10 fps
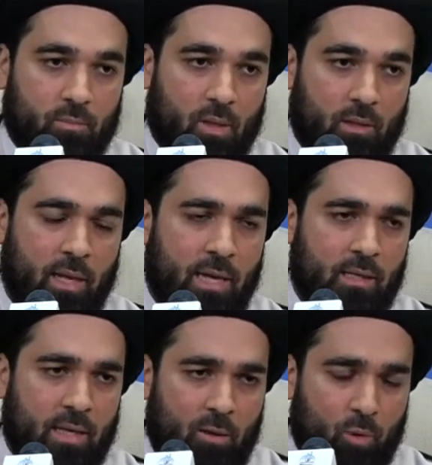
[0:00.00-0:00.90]

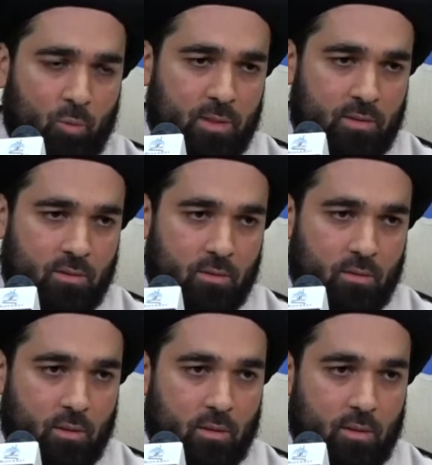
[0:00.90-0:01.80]
Like how it was
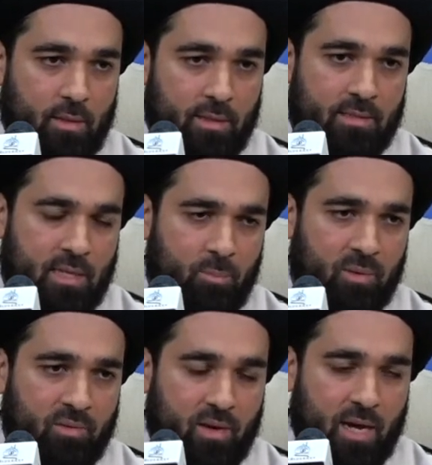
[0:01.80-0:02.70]

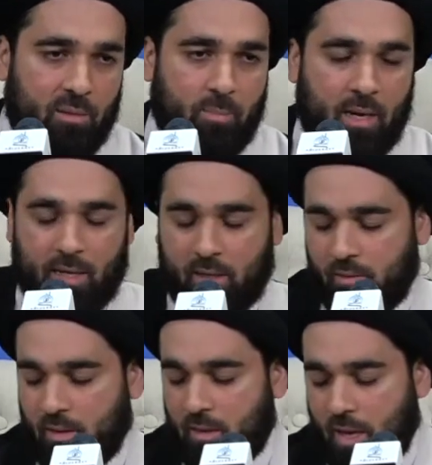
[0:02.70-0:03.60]
exemplified by
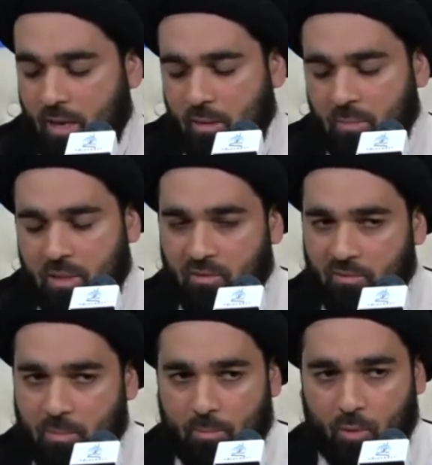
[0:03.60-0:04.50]
the enemies of
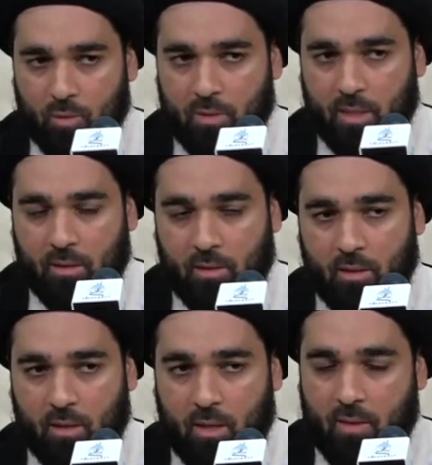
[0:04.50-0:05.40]
Imam al-Hussein
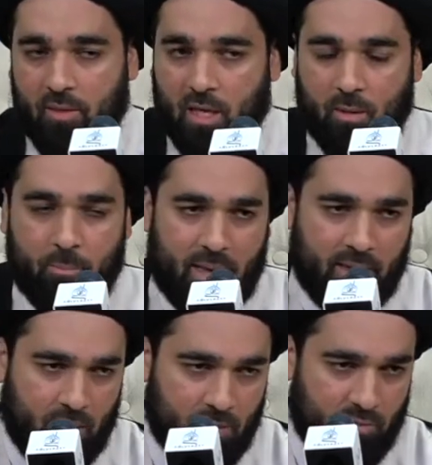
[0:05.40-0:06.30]
and the
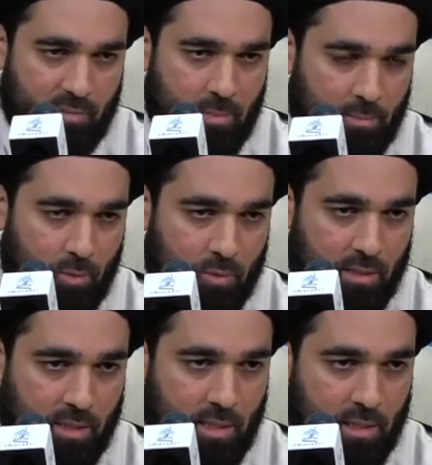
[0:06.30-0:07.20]
companions of Imam
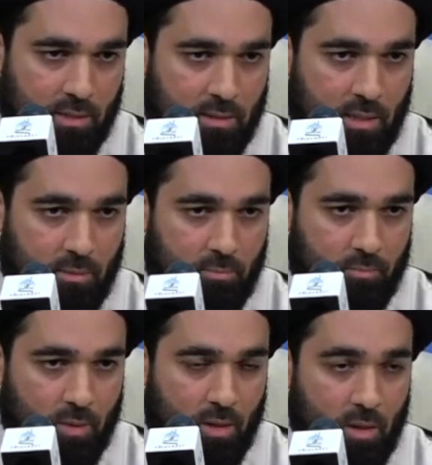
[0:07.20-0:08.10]
al-Hussein
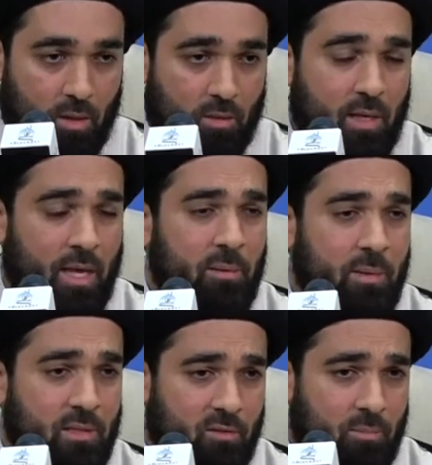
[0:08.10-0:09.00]
The
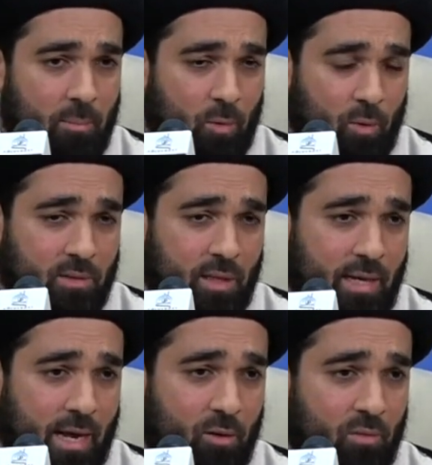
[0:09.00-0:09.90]
enemies of Imam
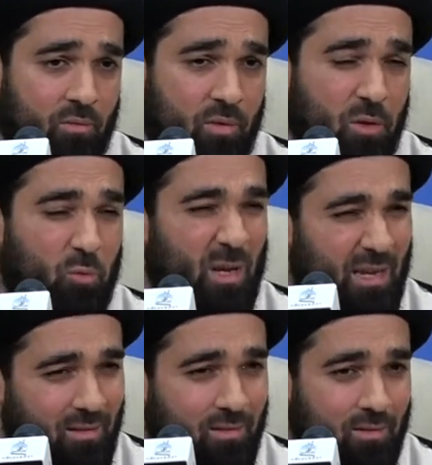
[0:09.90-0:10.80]
al-Hussein out of
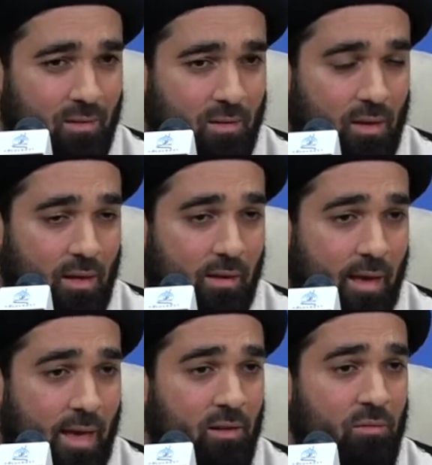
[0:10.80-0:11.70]
greed
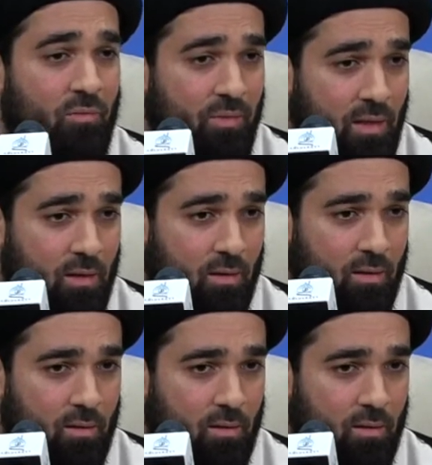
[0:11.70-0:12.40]
and fear